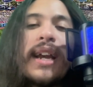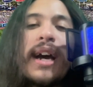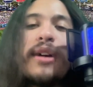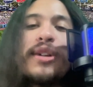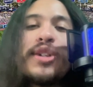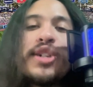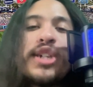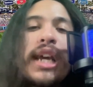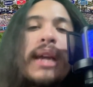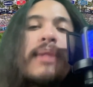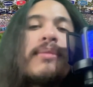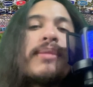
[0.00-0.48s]
Now,
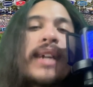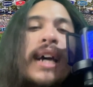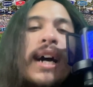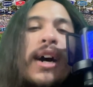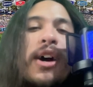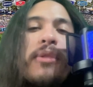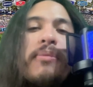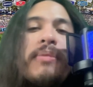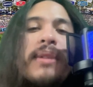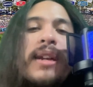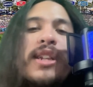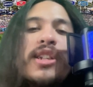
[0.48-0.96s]
James
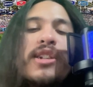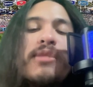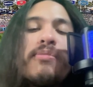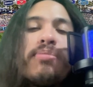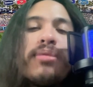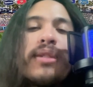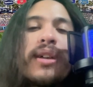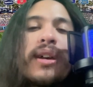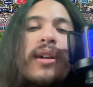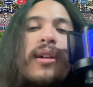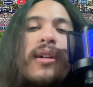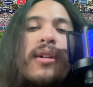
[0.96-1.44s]
Outman is a
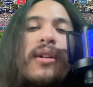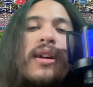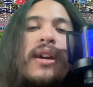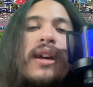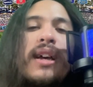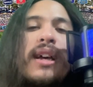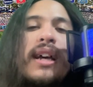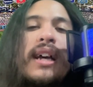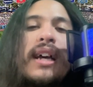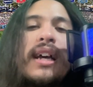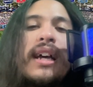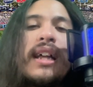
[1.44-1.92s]
player,
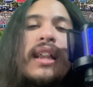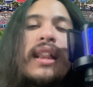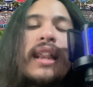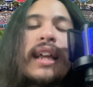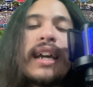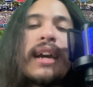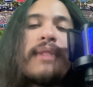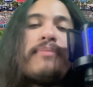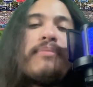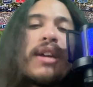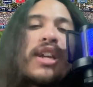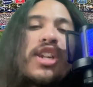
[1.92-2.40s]

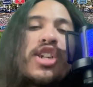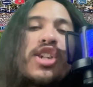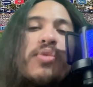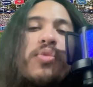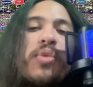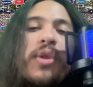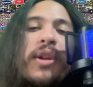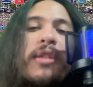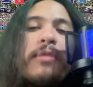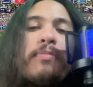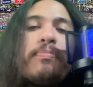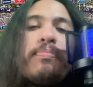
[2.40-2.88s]
like I
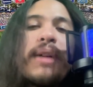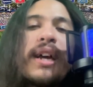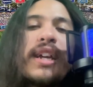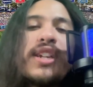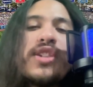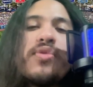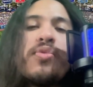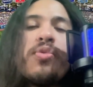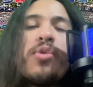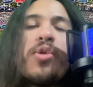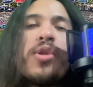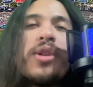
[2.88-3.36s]
mentioned, one of the
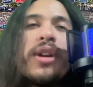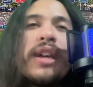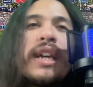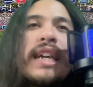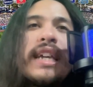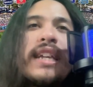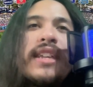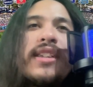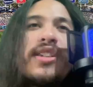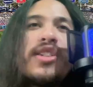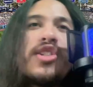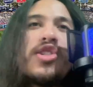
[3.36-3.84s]
best
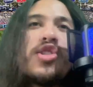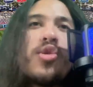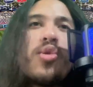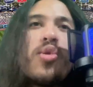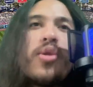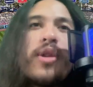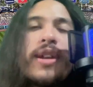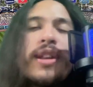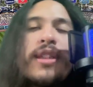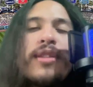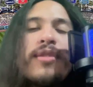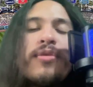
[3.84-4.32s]
rookies in
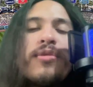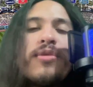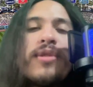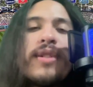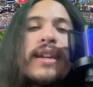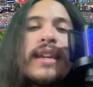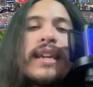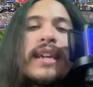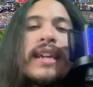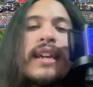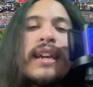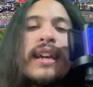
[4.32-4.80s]

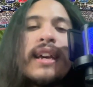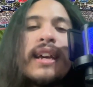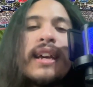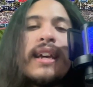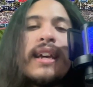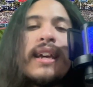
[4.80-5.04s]
23,